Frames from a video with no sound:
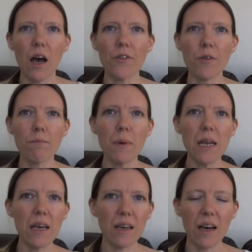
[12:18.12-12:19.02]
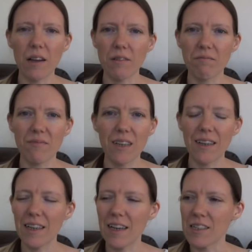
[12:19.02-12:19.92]
At the minute,
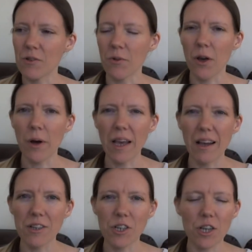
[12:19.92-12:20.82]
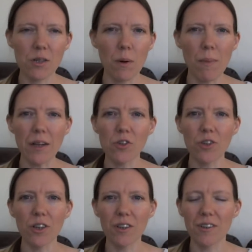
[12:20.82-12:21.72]
I don't know, I kind of change my mind
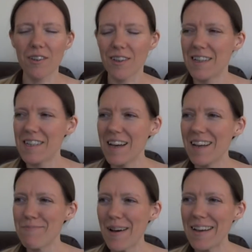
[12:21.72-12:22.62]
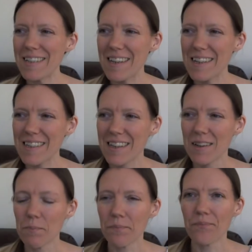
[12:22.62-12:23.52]
on a daily basis,
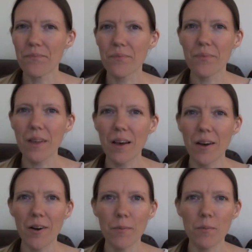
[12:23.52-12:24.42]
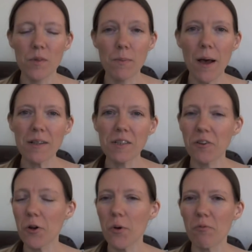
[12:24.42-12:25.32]
depending
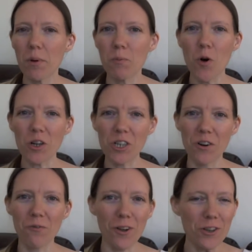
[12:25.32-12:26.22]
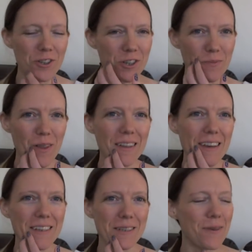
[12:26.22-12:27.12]
on who I've been watching on FlossTube that
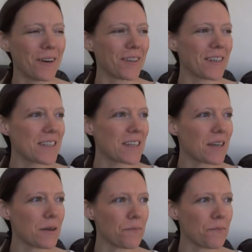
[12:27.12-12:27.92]
day, to be honest.